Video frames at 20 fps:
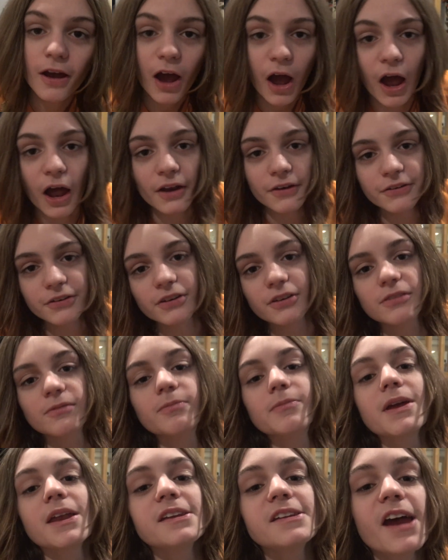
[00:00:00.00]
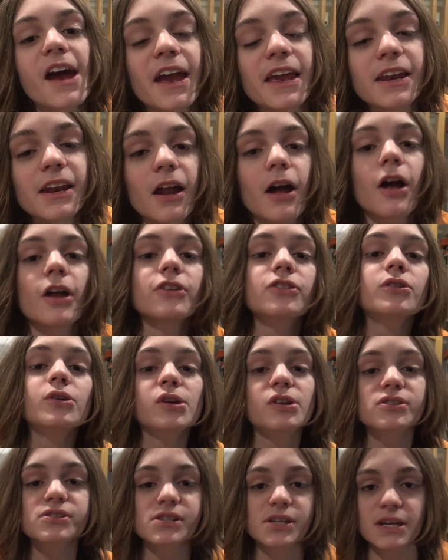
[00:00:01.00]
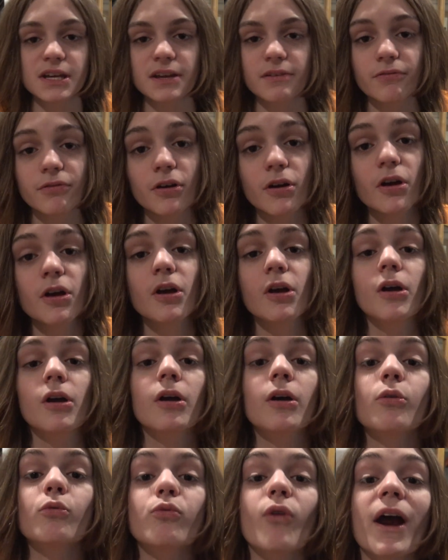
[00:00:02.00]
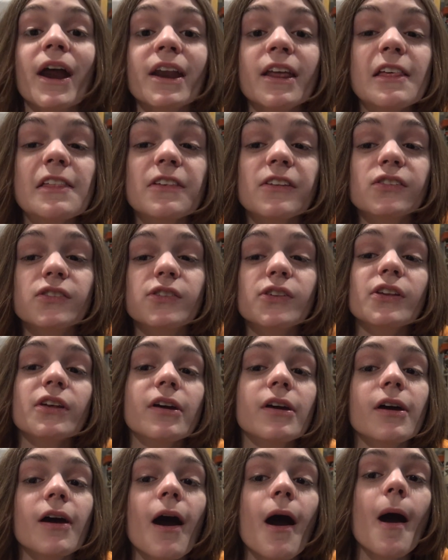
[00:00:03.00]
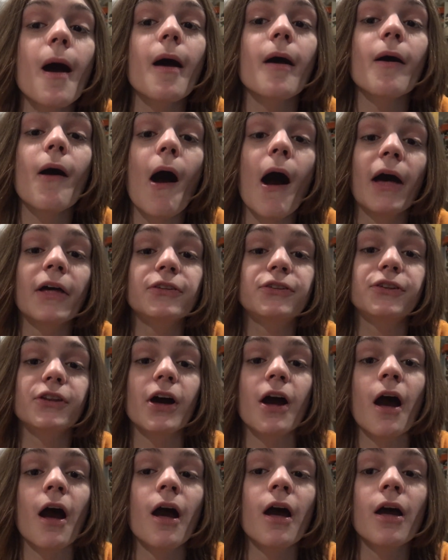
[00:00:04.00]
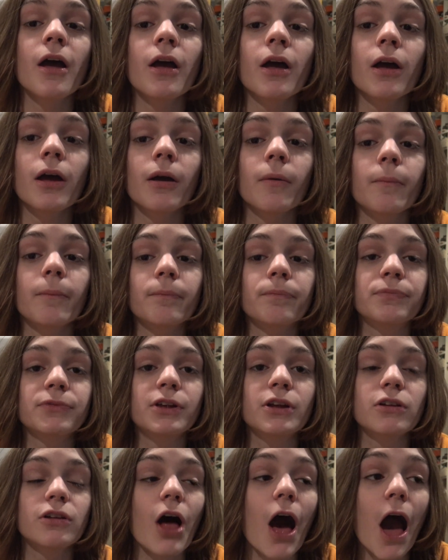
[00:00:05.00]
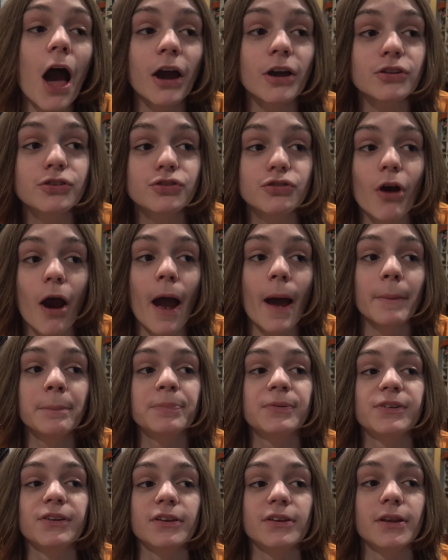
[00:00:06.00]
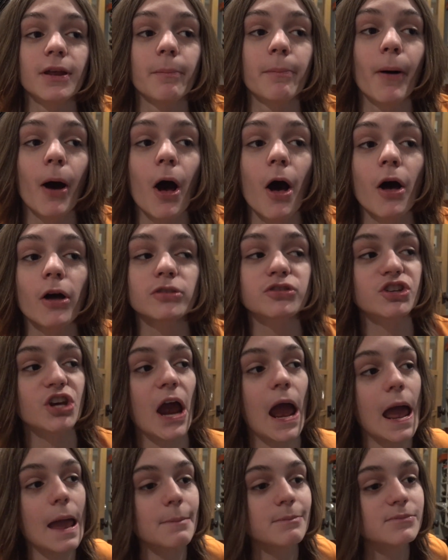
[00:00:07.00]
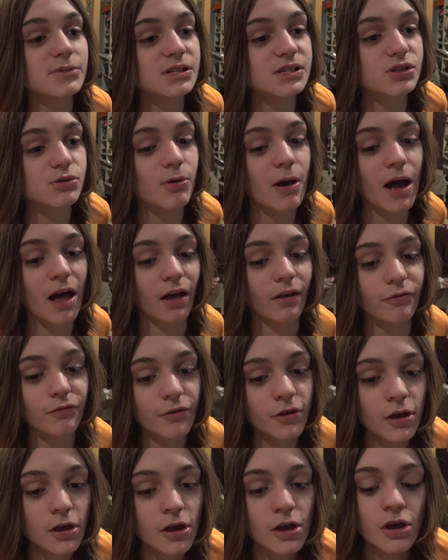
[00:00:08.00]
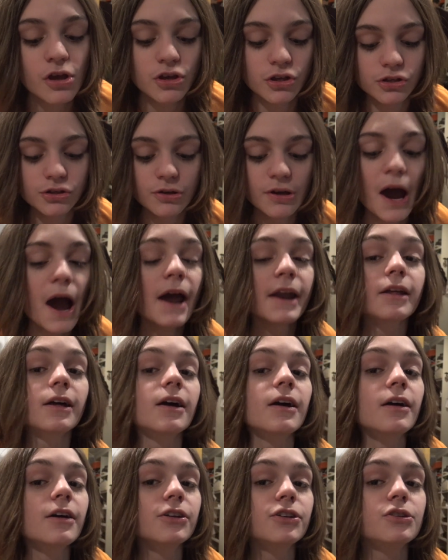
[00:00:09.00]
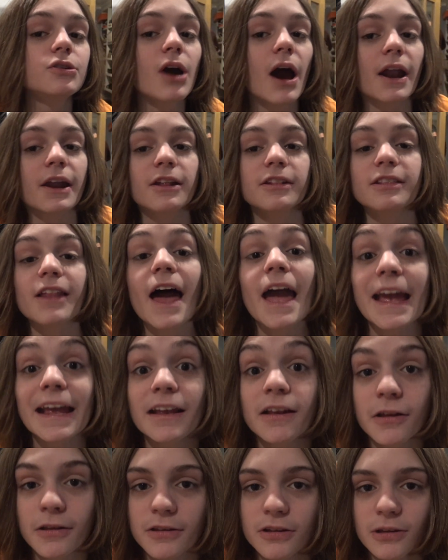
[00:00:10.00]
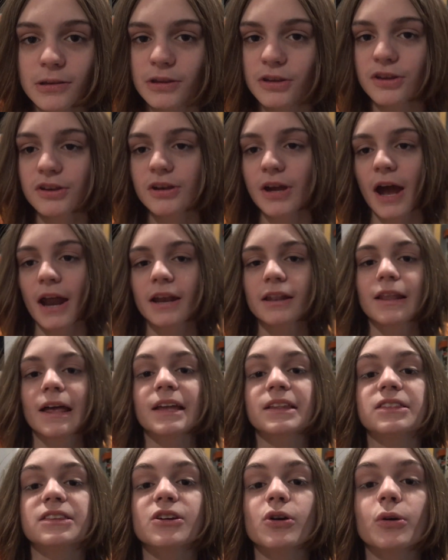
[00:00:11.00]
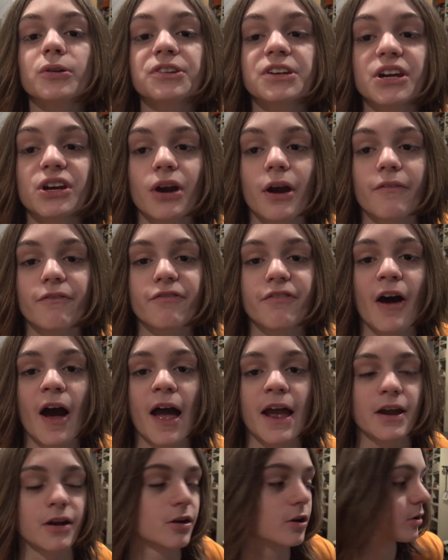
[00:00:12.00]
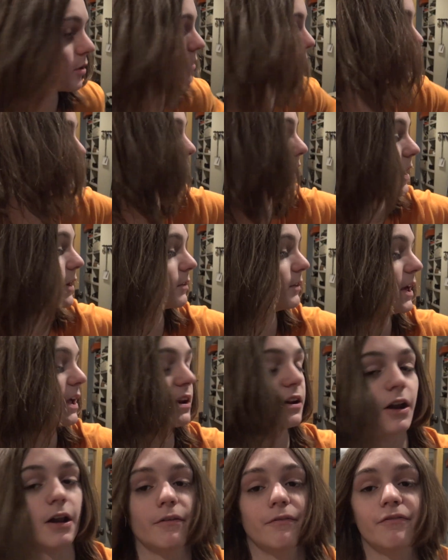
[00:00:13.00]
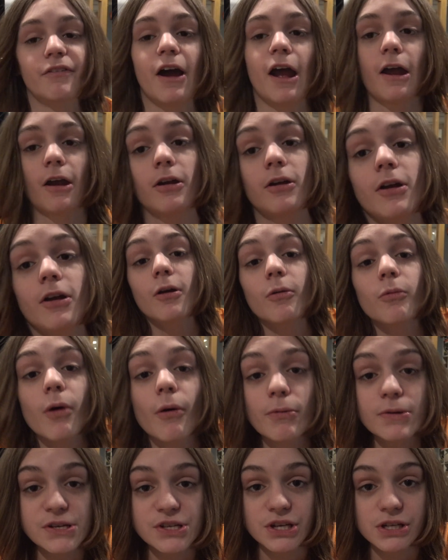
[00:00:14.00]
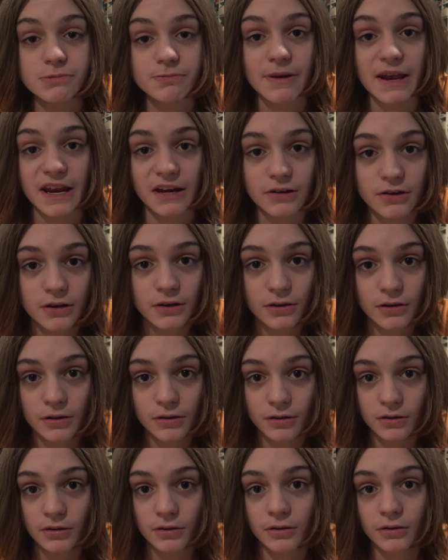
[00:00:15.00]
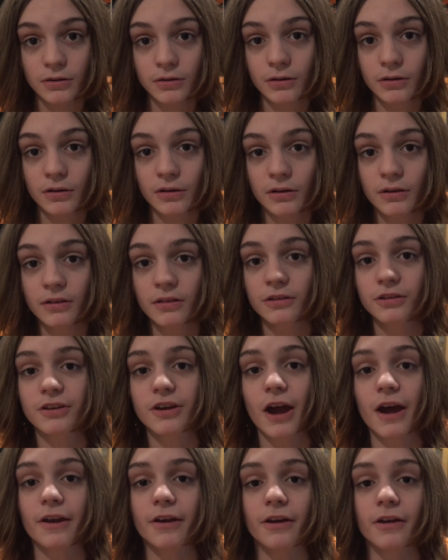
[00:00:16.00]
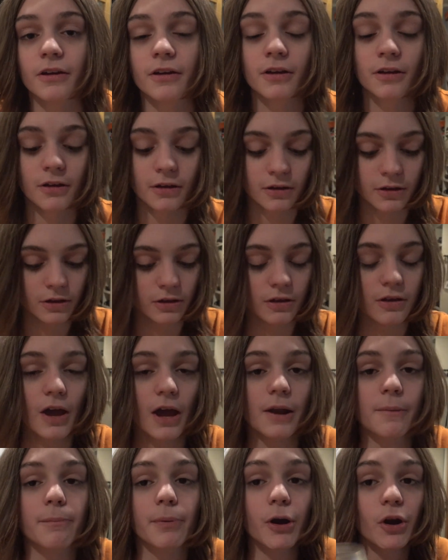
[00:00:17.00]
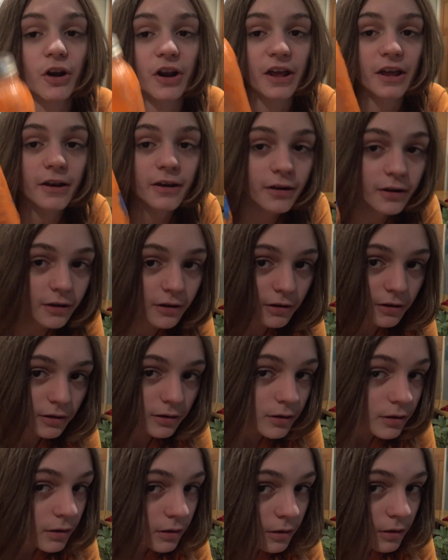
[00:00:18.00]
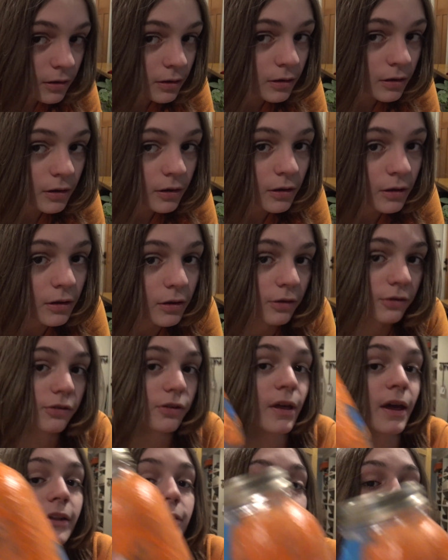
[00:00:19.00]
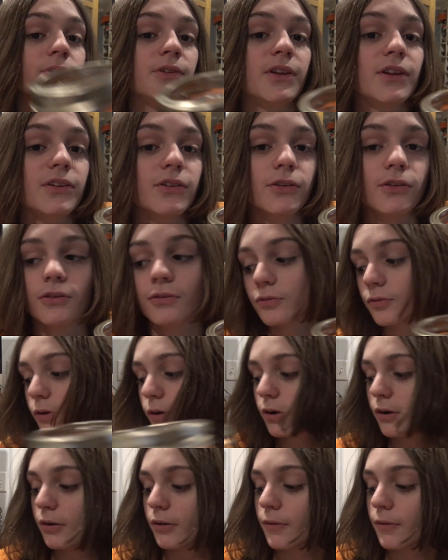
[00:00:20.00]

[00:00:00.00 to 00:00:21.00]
on midnight on New Year's Eve, right as the clock drops and the ball chimes 12, you gotta light the old year on fire. You gotta light it on fire. What we just made. You gotta burn it. So that's what this is for.